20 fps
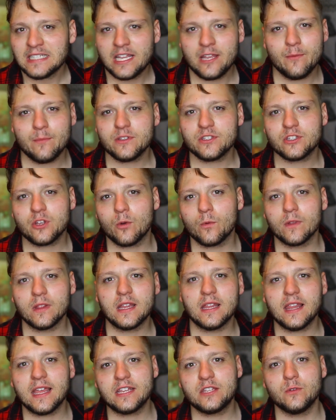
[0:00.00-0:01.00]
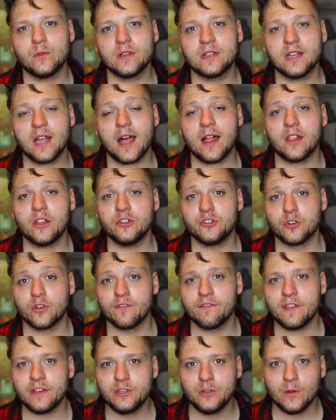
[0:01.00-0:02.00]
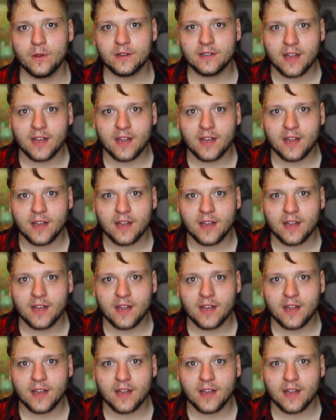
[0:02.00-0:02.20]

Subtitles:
humans don't really like to acknowledge, or if they do